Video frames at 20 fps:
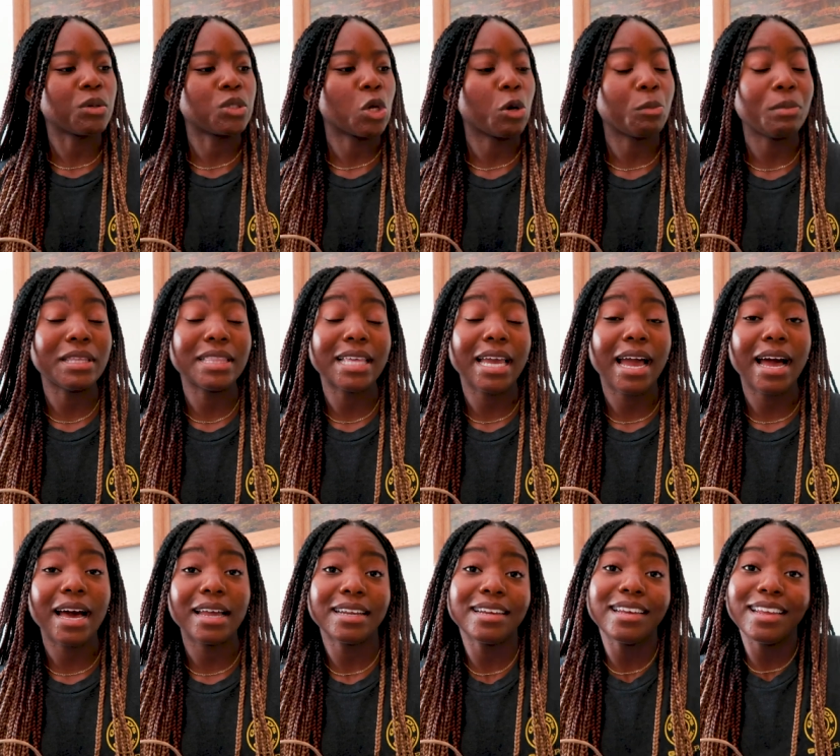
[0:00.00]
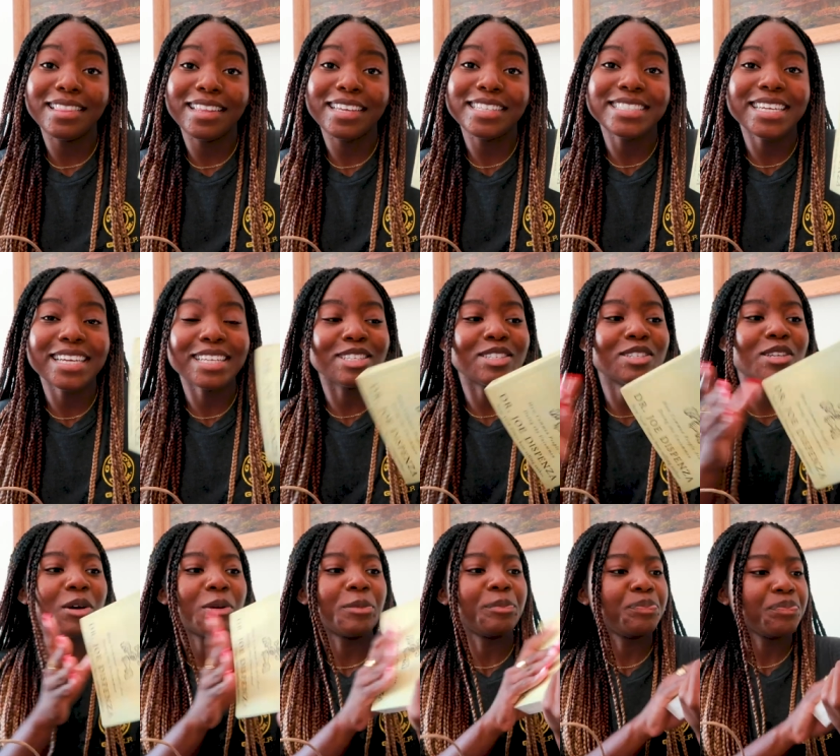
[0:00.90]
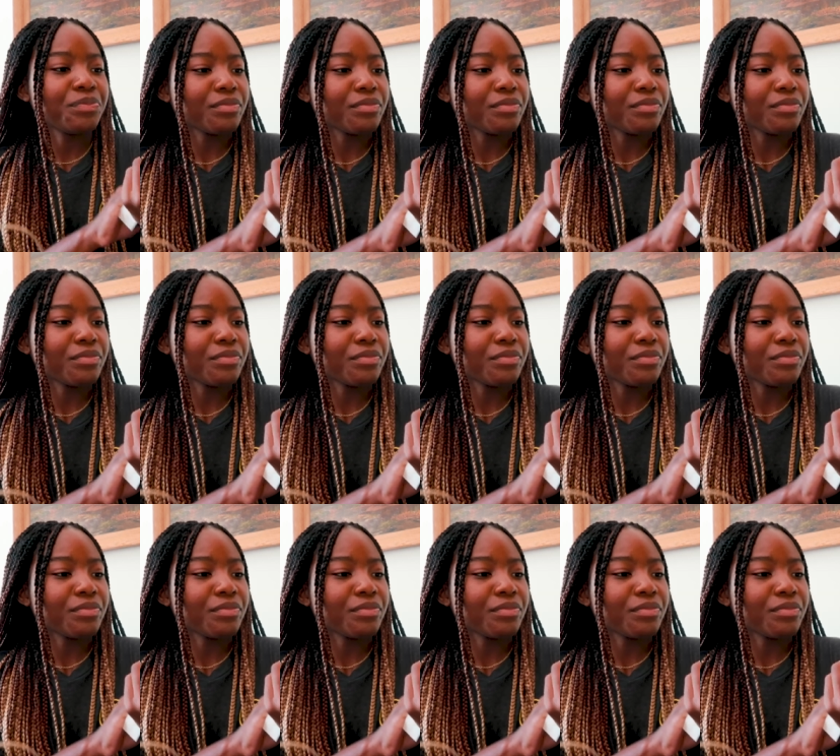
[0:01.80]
I was hoping they had it and they did so